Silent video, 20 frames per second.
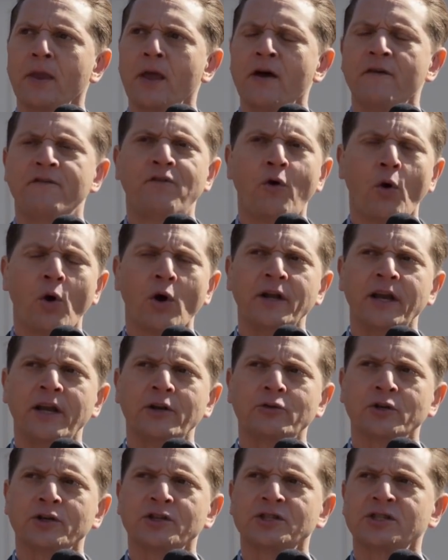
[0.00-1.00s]
foreign
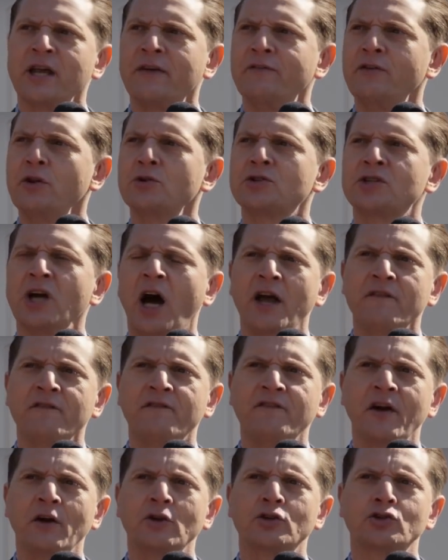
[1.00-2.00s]
interests have used
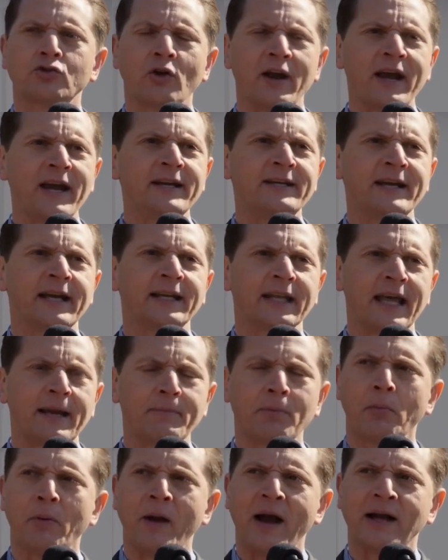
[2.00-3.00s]
unfair trade and labor
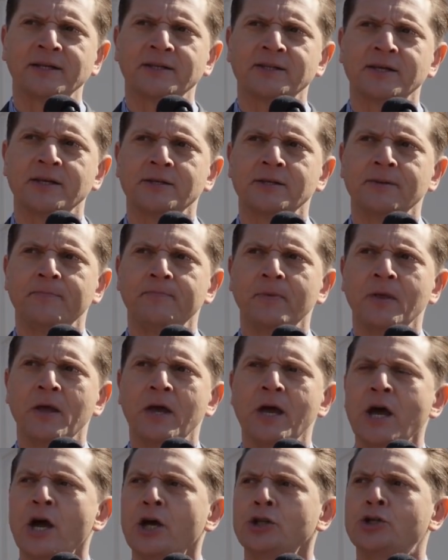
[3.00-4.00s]
practices
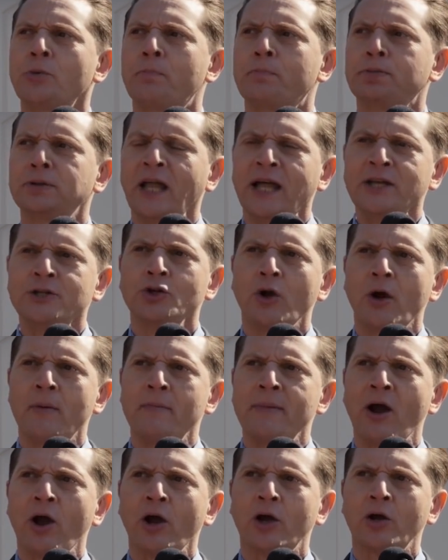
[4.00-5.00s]
to plunder
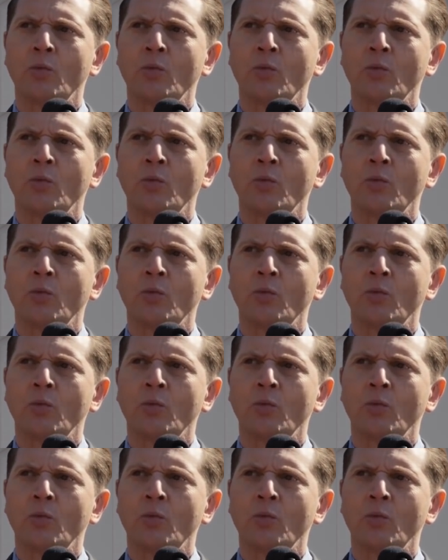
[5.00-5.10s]
American